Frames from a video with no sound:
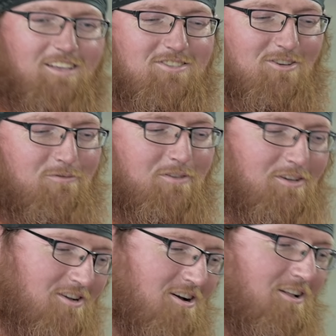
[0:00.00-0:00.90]
So
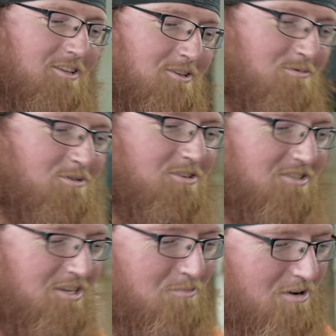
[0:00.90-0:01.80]
Phil called it the Wounded
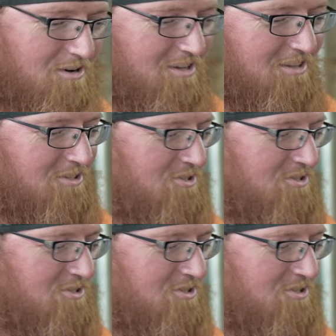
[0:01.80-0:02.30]
Zebra, and then